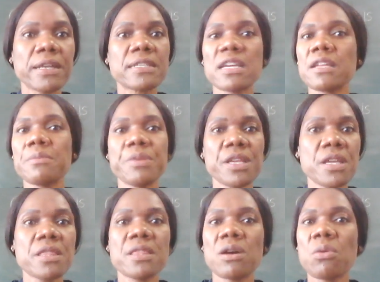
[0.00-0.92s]
It can be
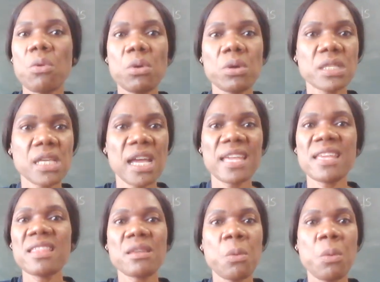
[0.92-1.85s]
in the water,
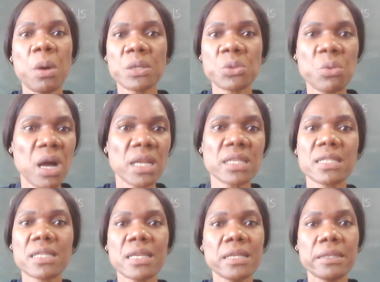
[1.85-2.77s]
in the what,
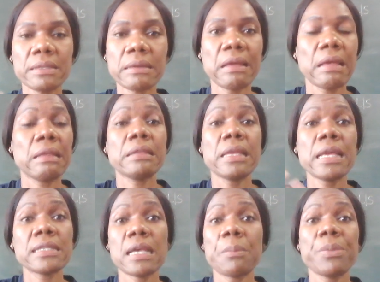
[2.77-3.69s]
and it
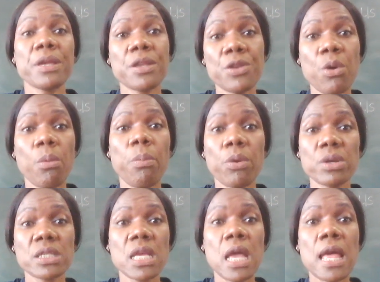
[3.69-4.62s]
ends up in your
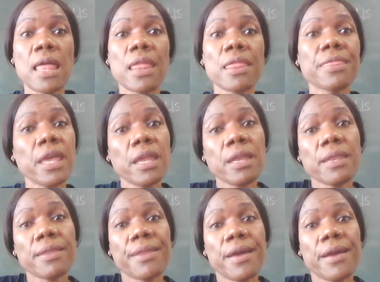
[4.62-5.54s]
body.
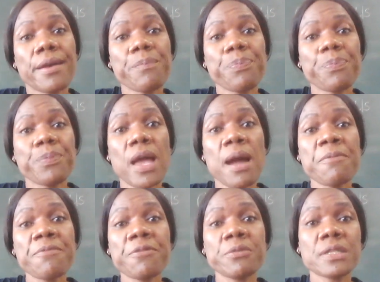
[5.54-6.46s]
Then the
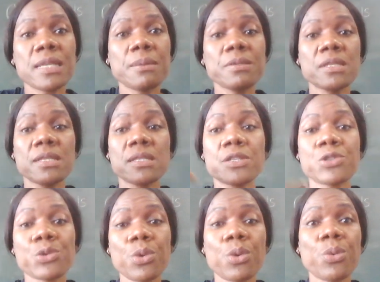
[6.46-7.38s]
harmful substance
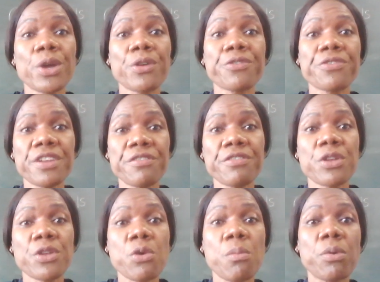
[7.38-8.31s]
is no way of
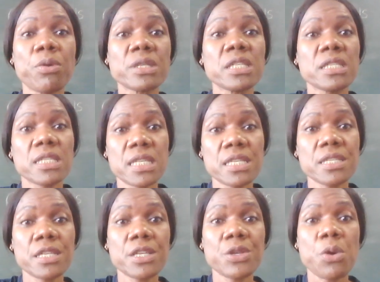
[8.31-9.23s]
leaving your body,
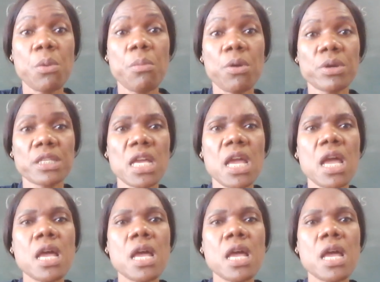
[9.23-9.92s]
stays in your body.